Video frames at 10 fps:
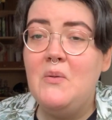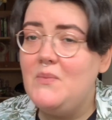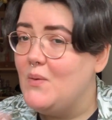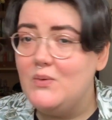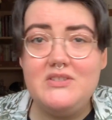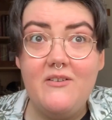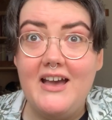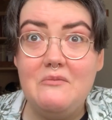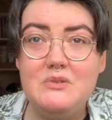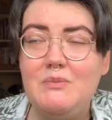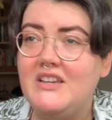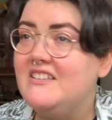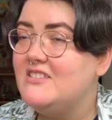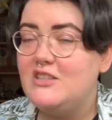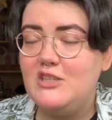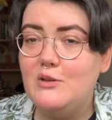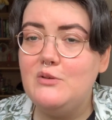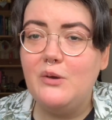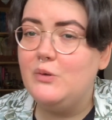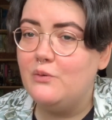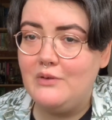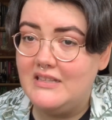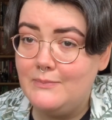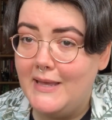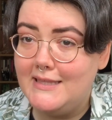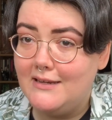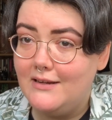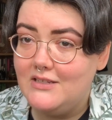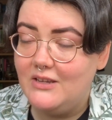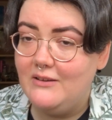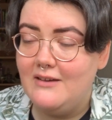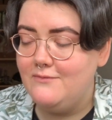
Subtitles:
But also helps because you know your friends better than I do, love.